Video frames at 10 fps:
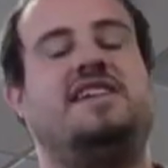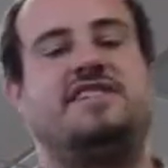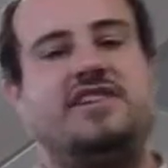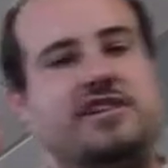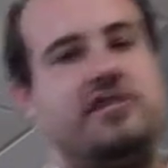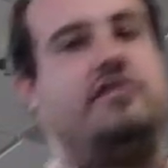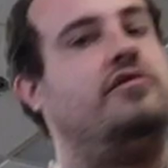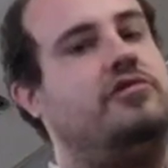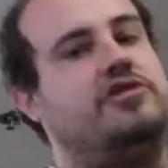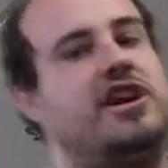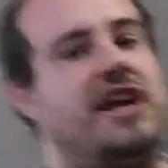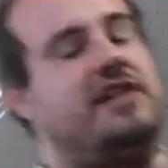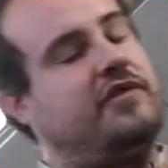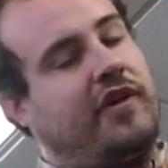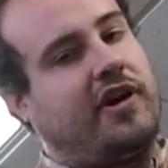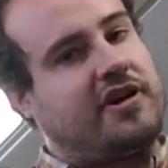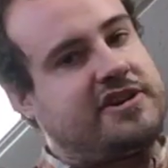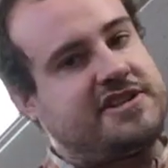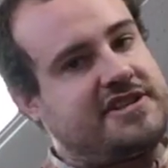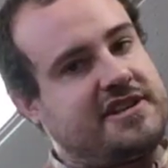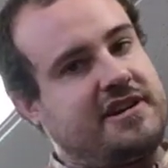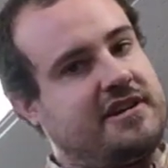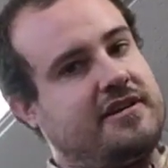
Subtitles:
is huge and diverse.